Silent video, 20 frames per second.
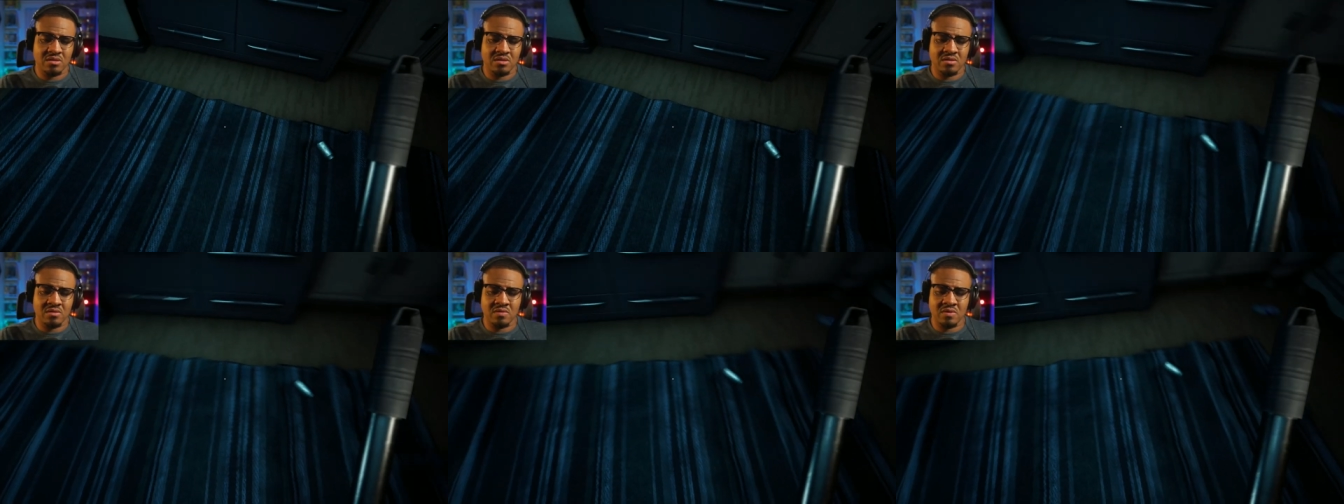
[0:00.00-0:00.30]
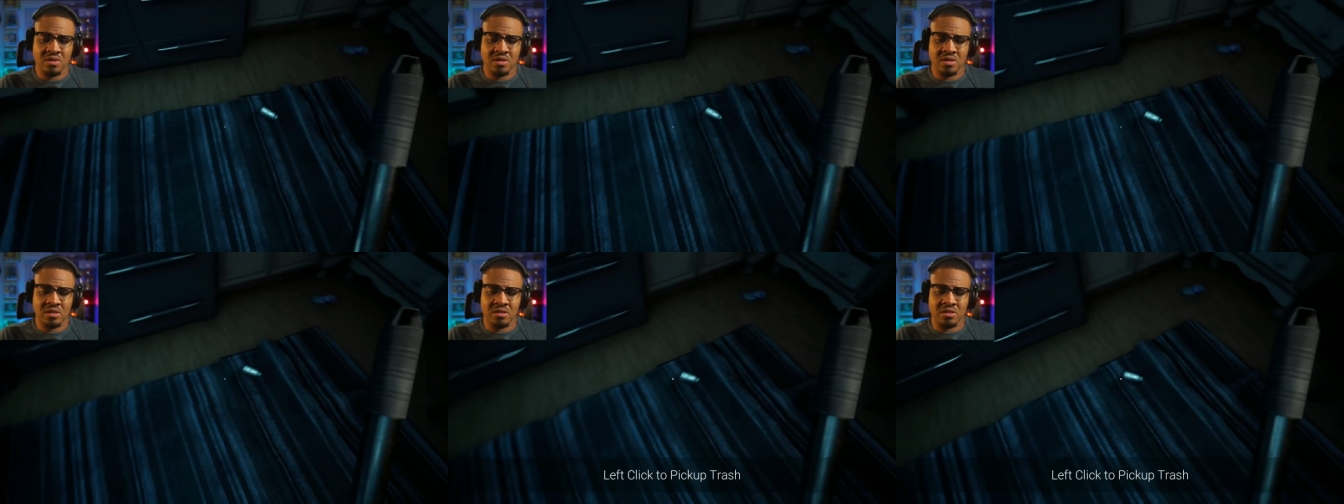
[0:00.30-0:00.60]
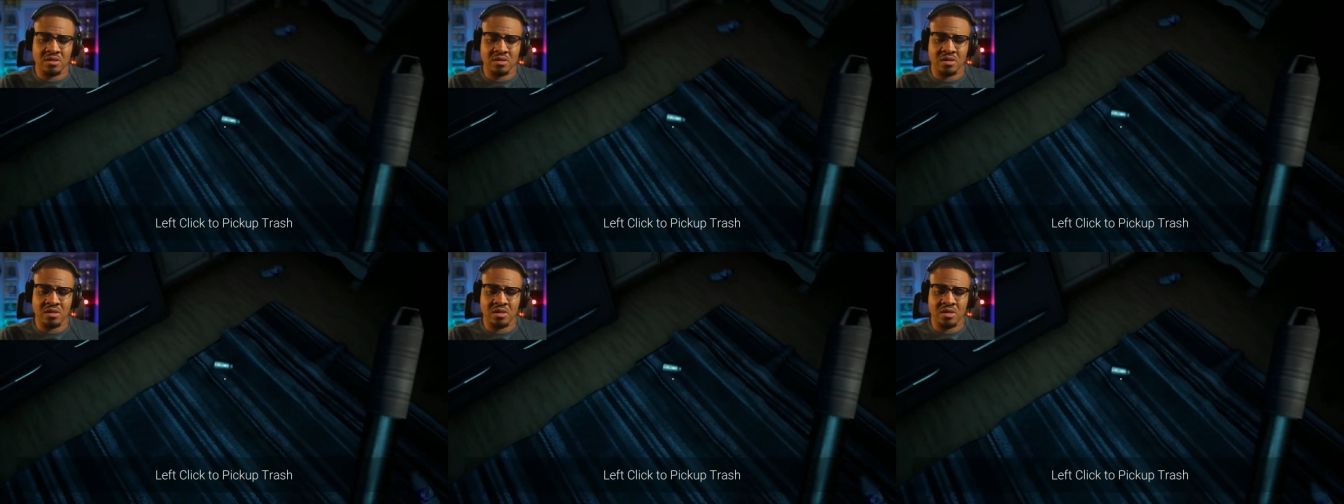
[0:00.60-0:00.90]
What
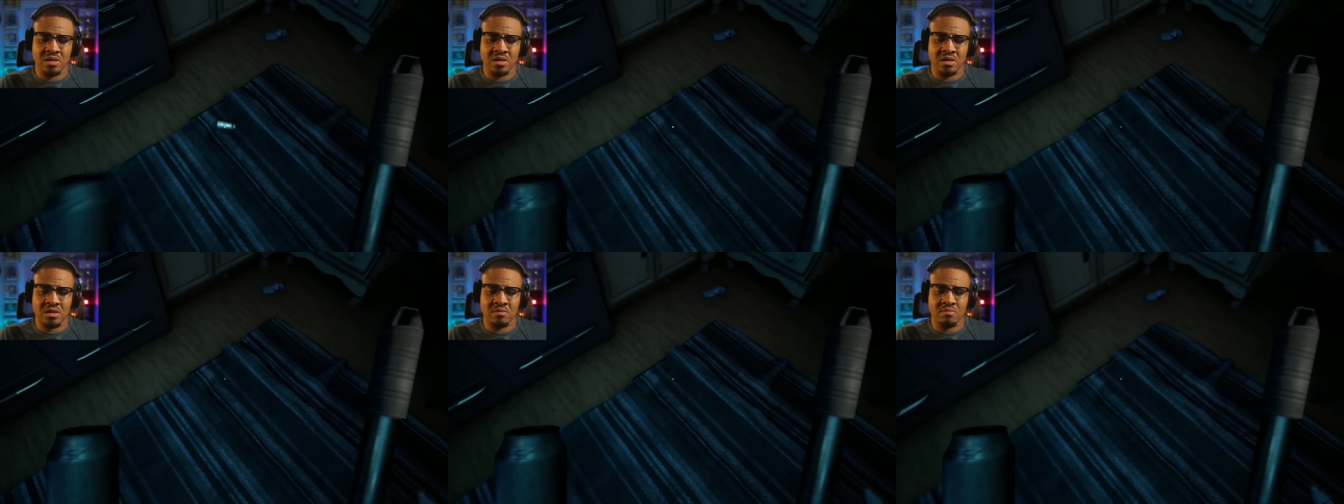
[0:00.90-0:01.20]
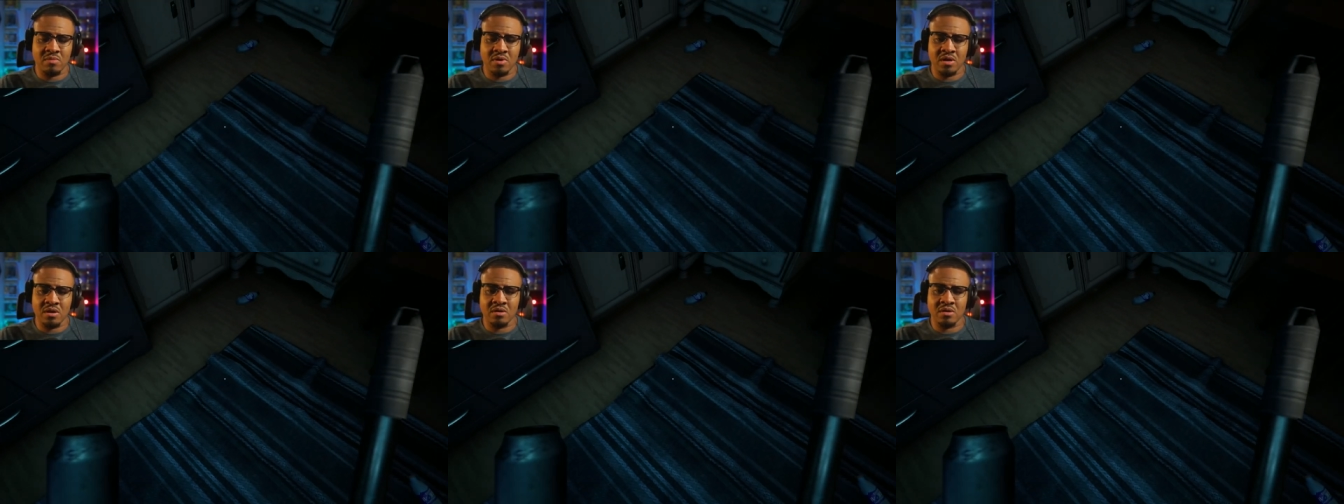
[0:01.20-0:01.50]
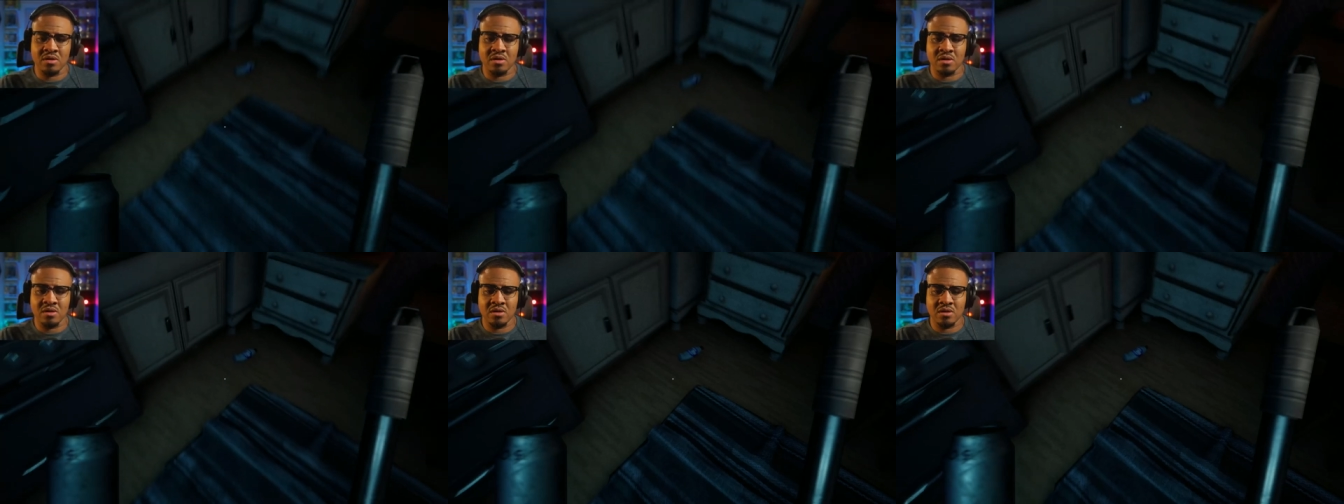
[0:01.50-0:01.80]
the heck,
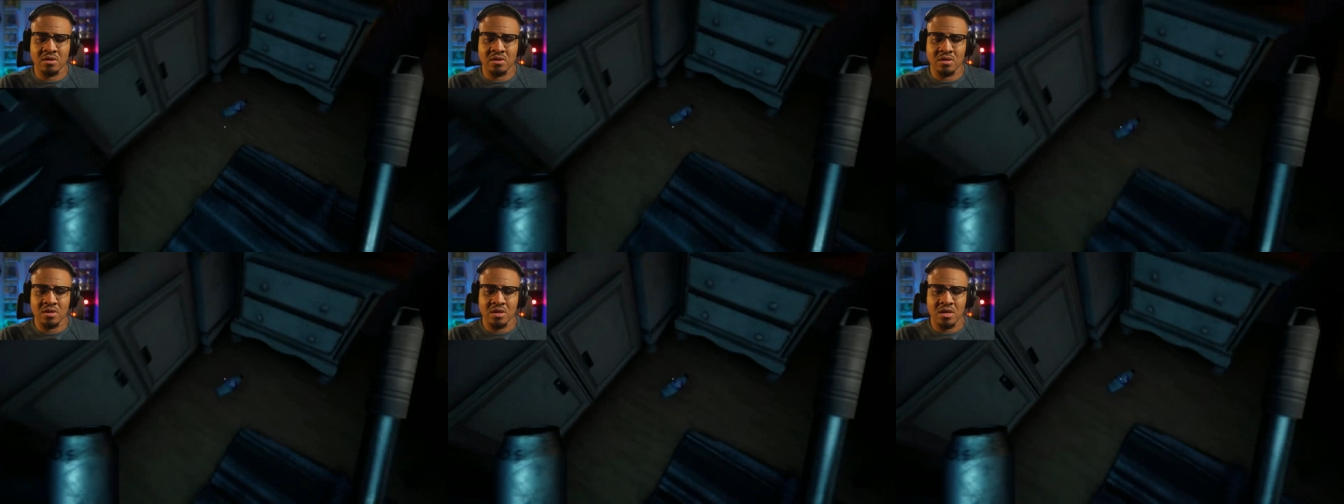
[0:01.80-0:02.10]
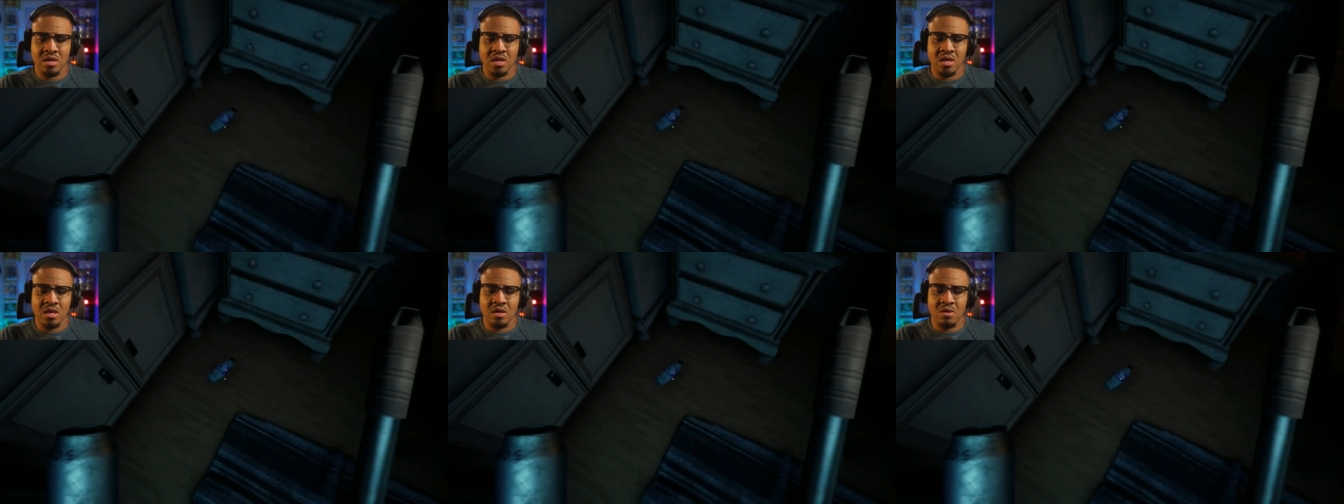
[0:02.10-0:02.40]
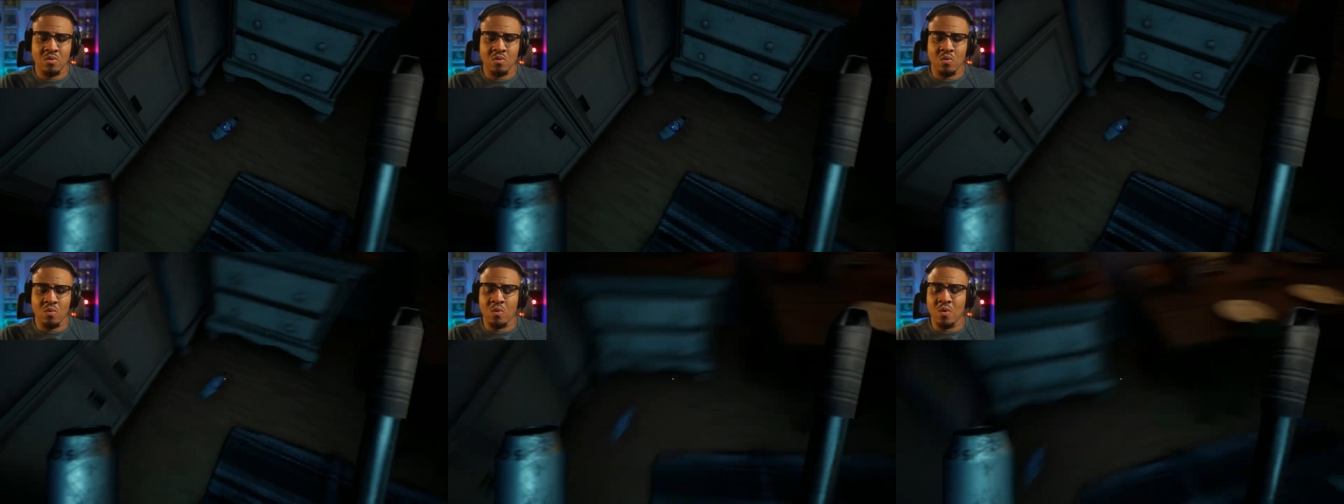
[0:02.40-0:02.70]
brother?
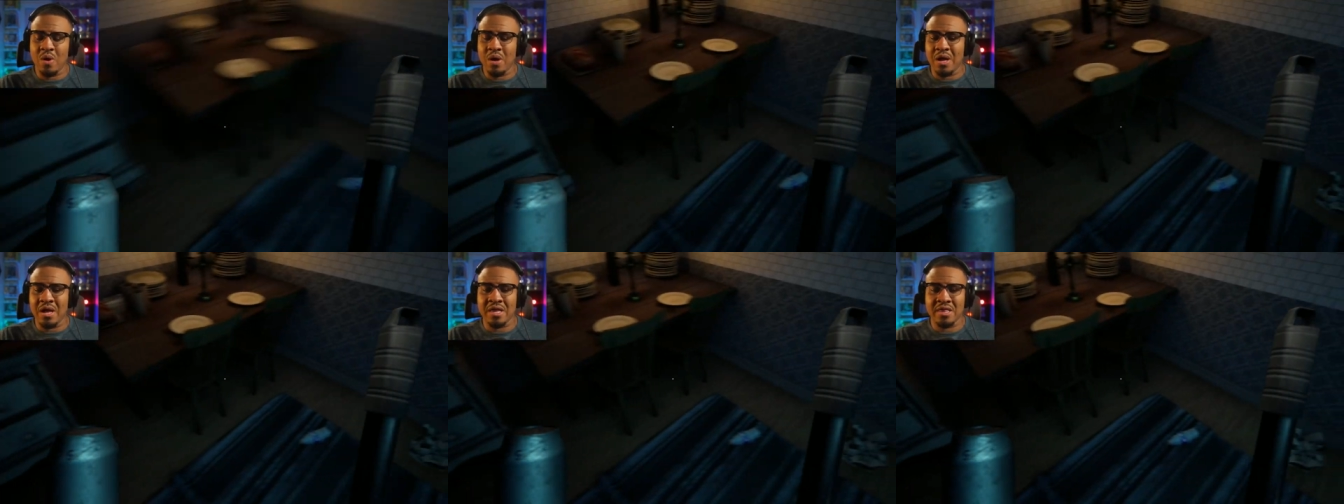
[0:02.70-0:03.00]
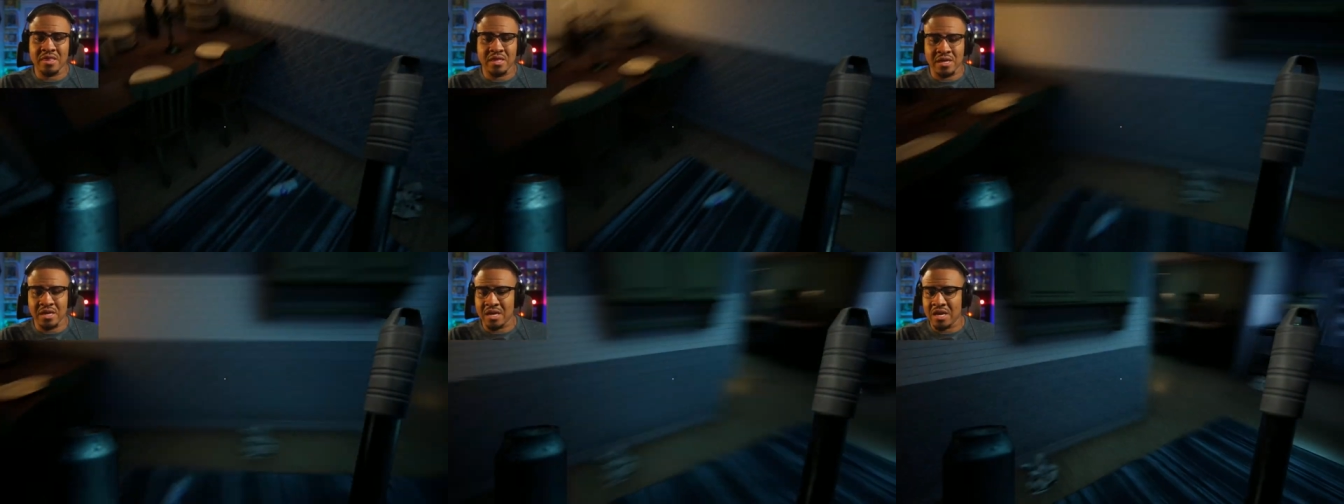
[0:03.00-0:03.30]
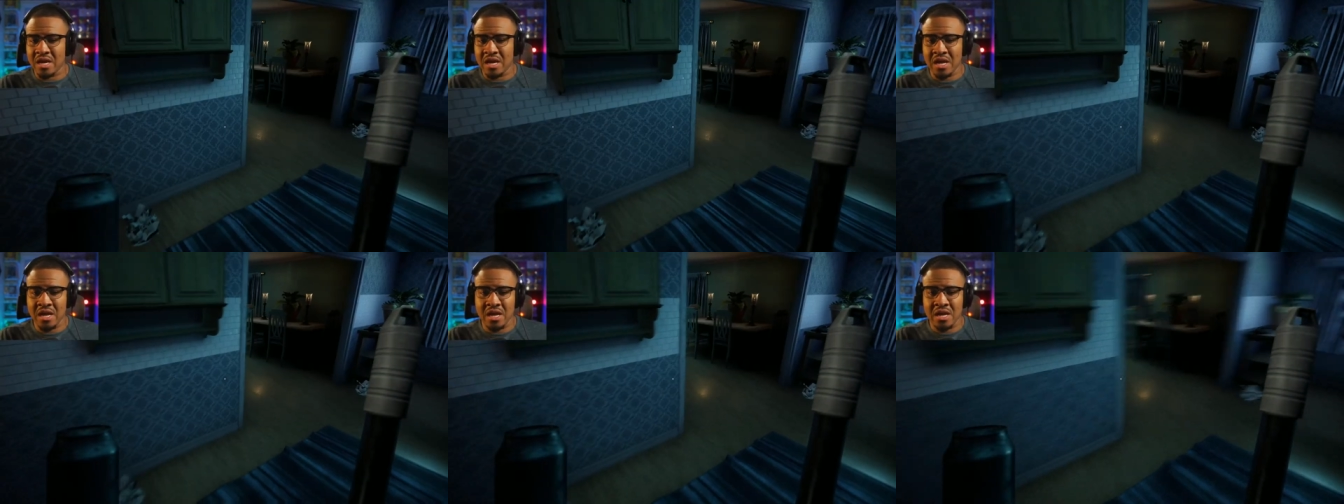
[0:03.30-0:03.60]
What the
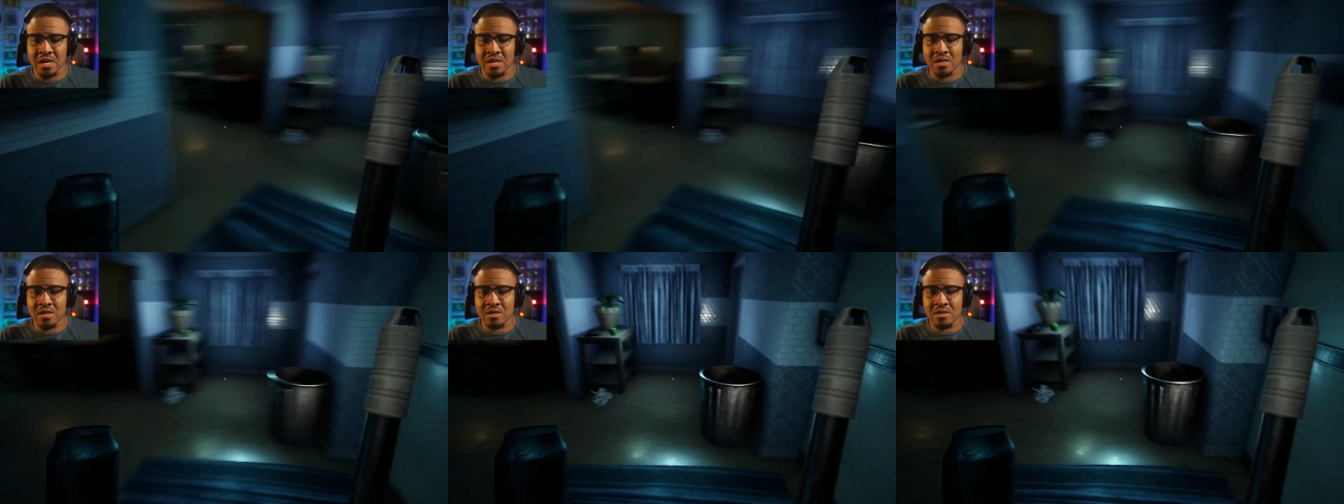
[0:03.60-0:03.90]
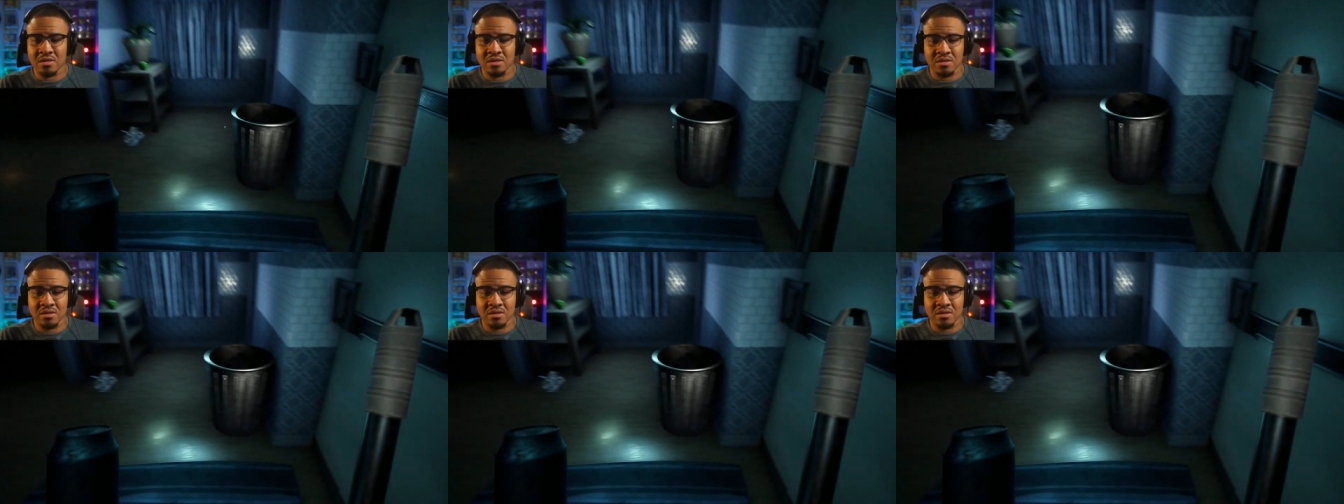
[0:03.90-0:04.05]
heck?